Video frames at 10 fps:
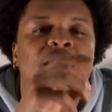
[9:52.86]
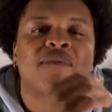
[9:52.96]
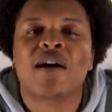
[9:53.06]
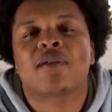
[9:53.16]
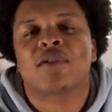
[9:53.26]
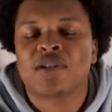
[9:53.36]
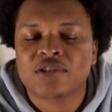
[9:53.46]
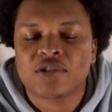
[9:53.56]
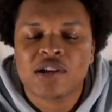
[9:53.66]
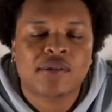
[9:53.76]
Follow me on
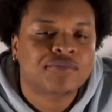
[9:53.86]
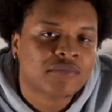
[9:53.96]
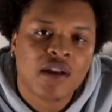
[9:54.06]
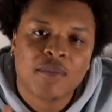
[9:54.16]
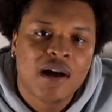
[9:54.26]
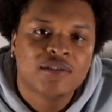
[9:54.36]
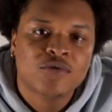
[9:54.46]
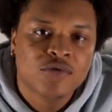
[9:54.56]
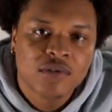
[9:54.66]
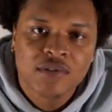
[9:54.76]
Instagram.
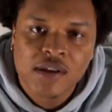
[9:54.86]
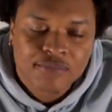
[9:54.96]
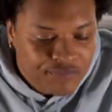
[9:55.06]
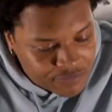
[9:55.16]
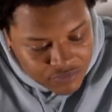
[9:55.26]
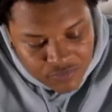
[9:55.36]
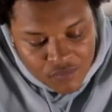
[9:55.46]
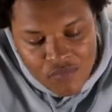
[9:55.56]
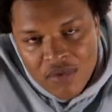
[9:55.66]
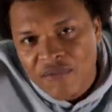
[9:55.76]
Amatugroovy.
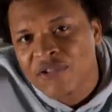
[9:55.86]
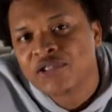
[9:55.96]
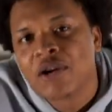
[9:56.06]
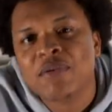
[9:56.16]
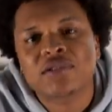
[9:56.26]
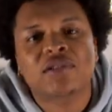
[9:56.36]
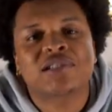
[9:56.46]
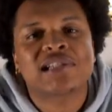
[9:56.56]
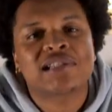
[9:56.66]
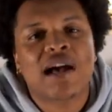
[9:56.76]
I'm going to start posting on
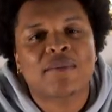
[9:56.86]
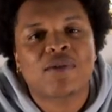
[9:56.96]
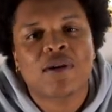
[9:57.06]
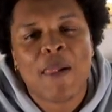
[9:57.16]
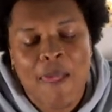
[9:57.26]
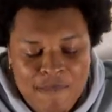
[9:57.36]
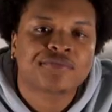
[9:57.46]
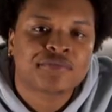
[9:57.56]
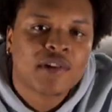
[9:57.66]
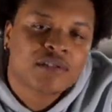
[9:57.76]
TikTok more.
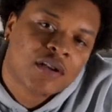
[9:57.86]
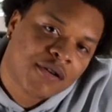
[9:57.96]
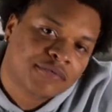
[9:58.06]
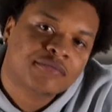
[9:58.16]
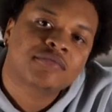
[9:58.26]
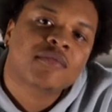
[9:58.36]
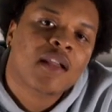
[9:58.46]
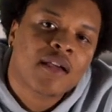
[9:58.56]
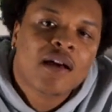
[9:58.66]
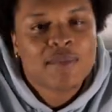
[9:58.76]
So,
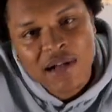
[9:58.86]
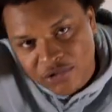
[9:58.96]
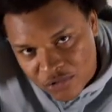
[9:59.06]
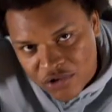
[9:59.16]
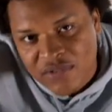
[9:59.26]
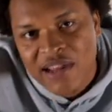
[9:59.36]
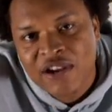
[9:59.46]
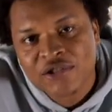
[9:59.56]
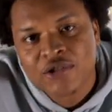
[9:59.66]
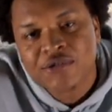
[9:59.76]
Amatugroovy there,
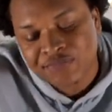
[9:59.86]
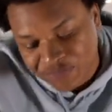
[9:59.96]
too.